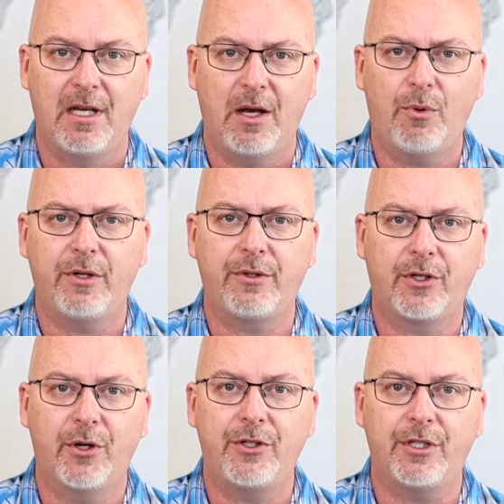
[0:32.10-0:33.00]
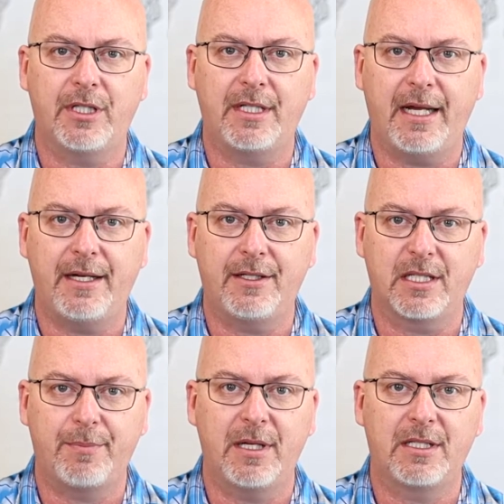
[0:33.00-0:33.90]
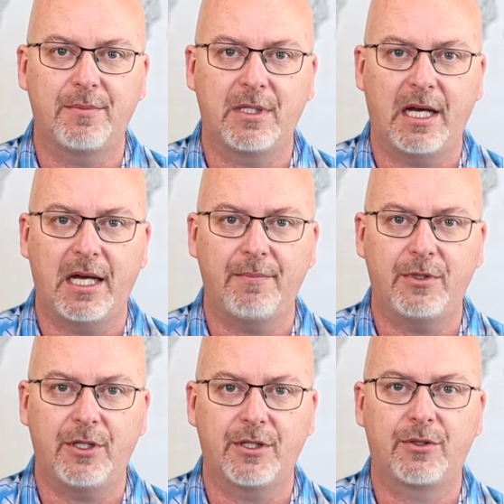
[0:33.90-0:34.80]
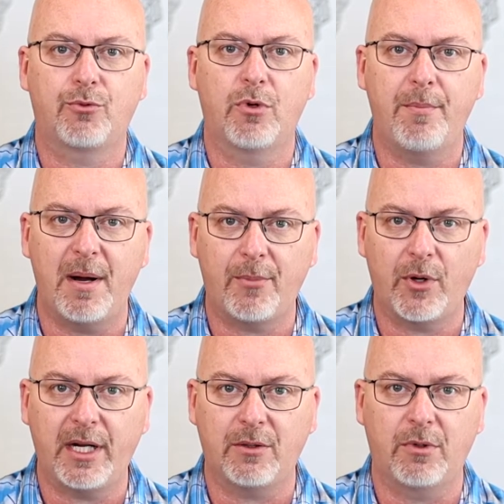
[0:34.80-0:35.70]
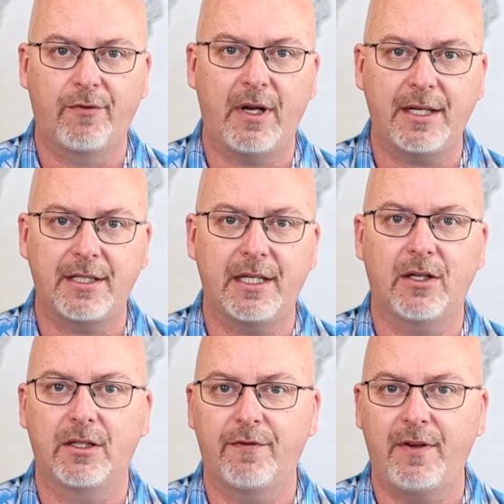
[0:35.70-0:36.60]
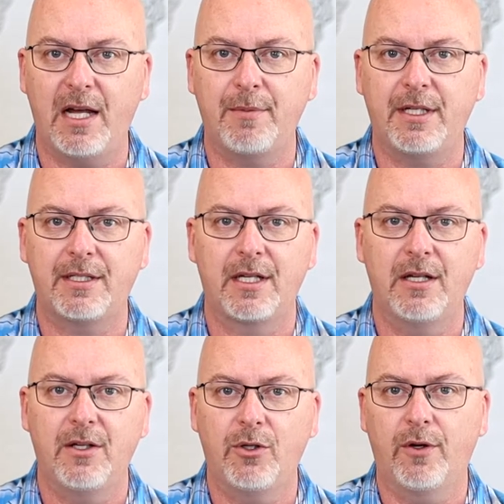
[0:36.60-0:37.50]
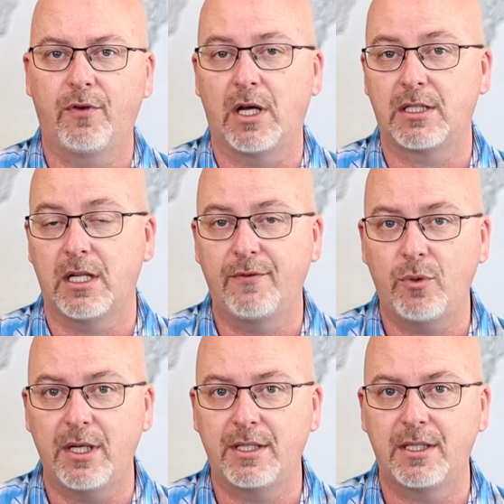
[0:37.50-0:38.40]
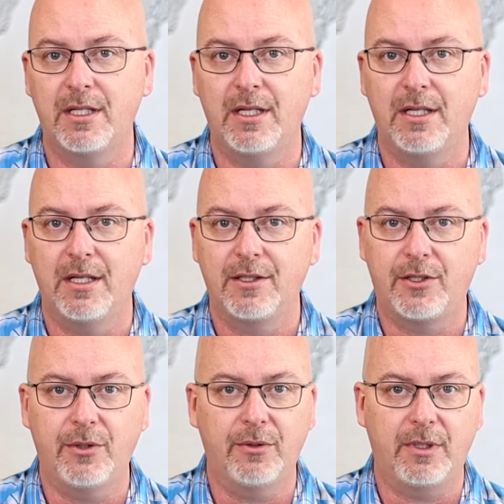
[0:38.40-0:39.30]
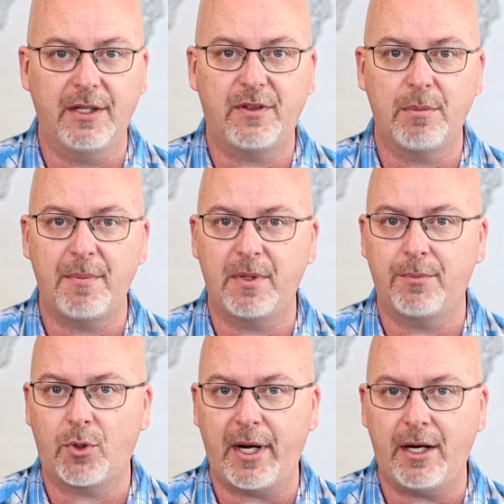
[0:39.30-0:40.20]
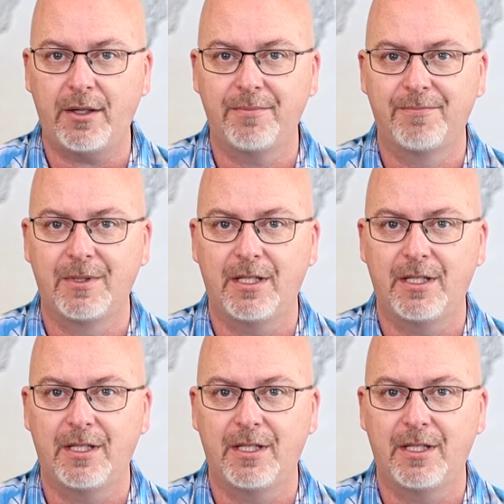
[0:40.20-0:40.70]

I want to encourage you today to spend some time just remembering and reflecting on the families who have lost loved ones, to lift them up in prayer,